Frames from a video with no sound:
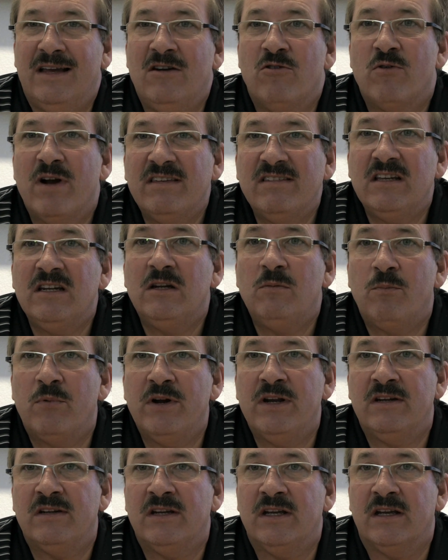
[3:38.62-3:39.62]
resin
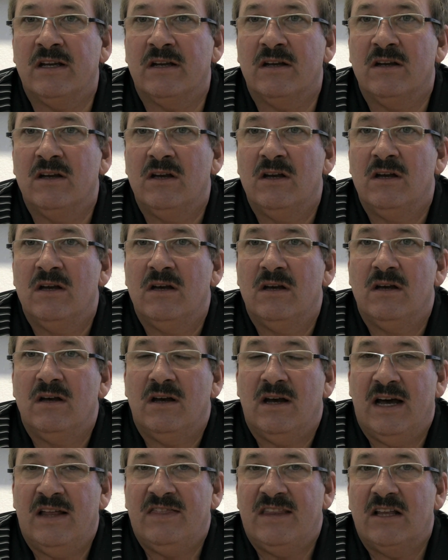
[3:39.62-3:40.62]
printing.
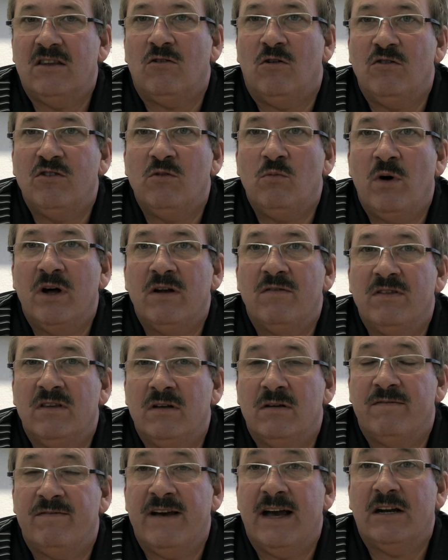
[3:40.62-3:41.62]
And that's also one of
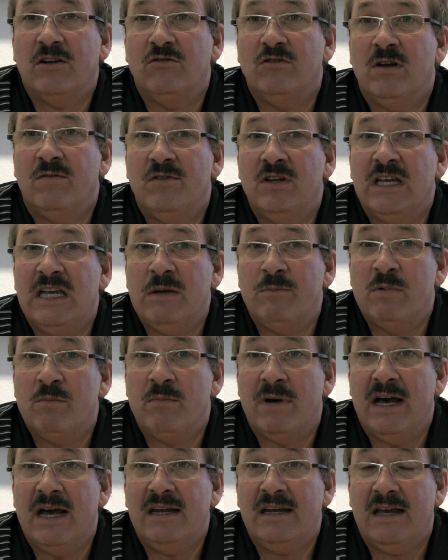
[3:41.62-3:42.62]
the factors you have to keep in
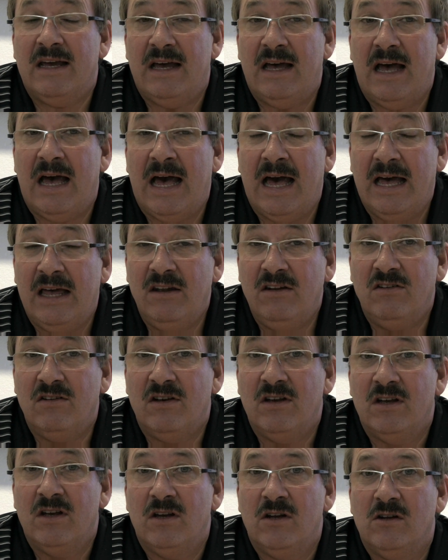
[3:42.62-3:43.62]
mind. And
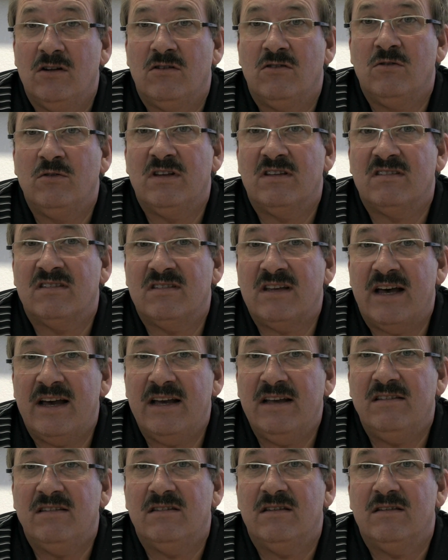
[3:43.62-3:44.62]
to the
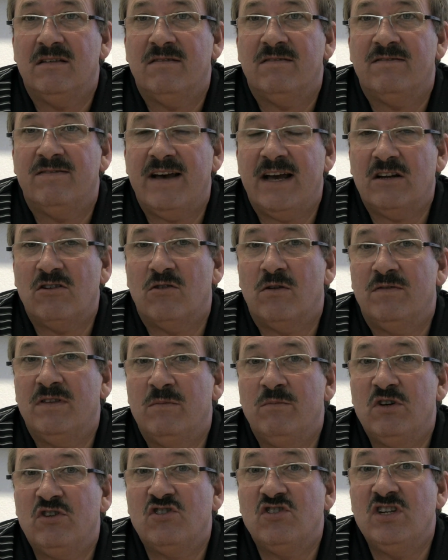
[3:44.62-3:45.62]
size factor of
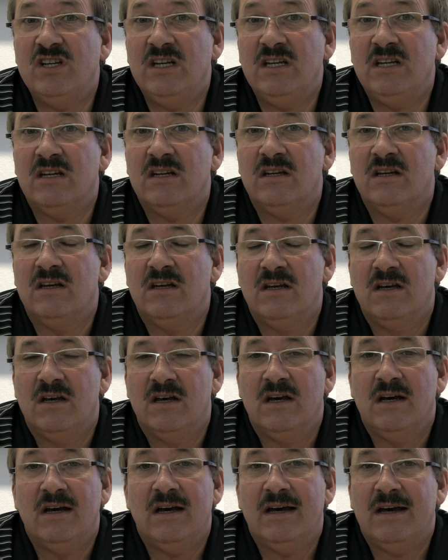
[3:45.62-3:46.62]
the machine,
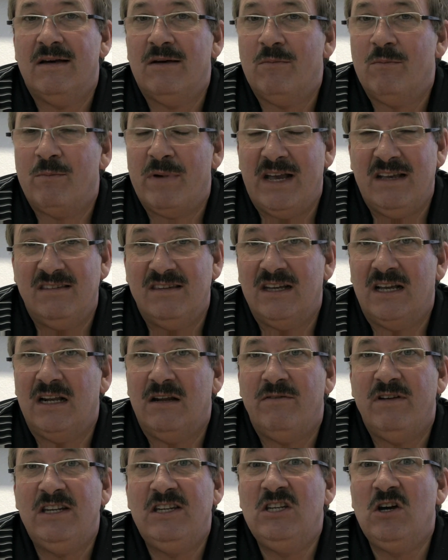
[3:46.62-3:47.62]

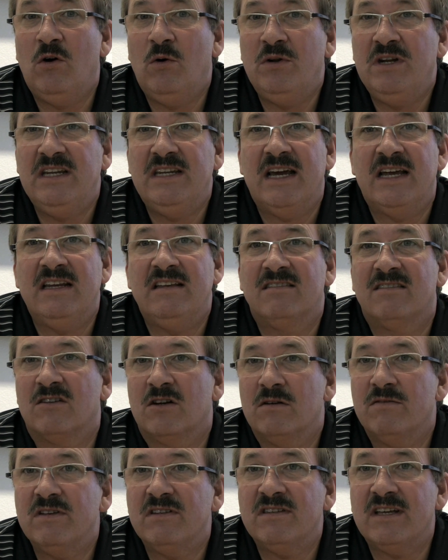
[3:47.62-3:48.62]
basically, we don't need any
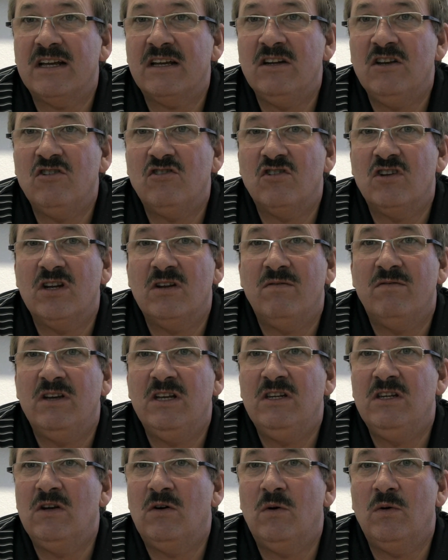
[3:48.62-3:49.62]
service technician. We
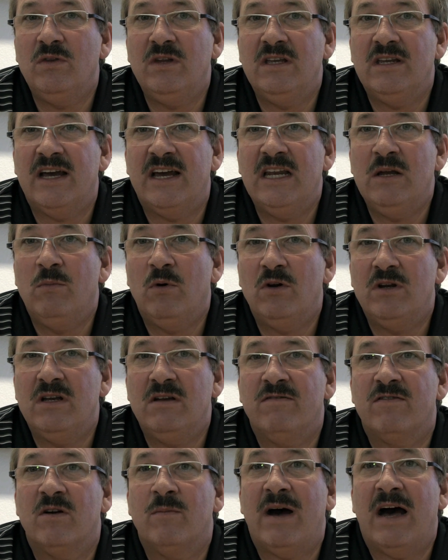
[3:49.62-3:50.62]
don't need anybody
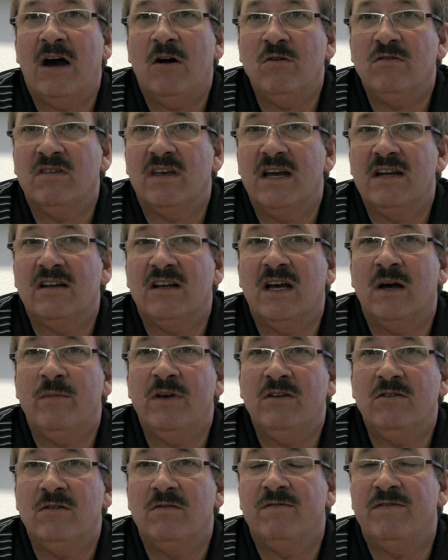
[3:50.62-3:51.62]
from outside
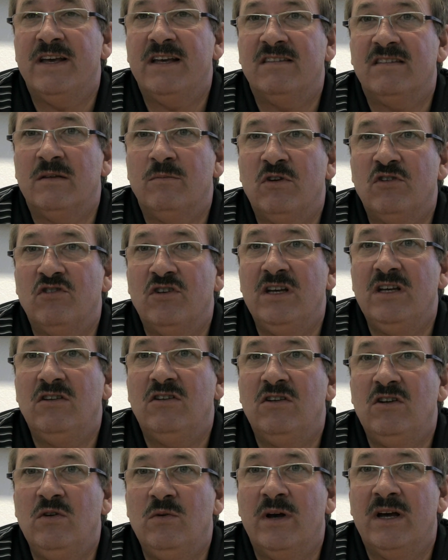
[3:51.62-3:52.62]
coming to fix the machine,
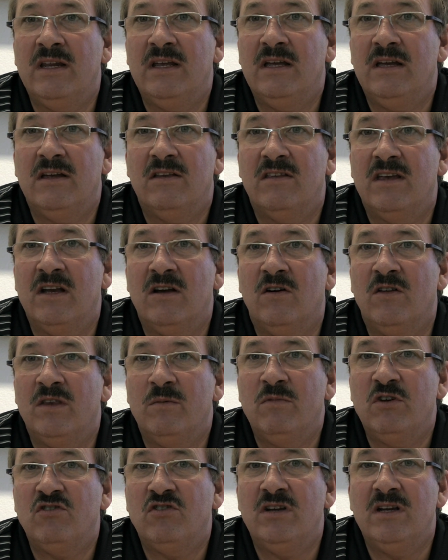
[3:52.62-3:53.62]
to do anything on the
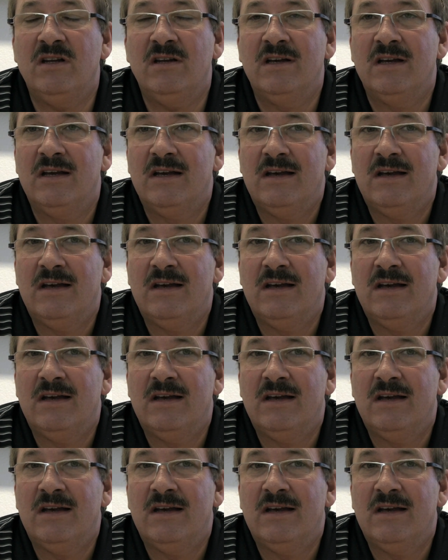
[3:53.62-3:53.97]
machine.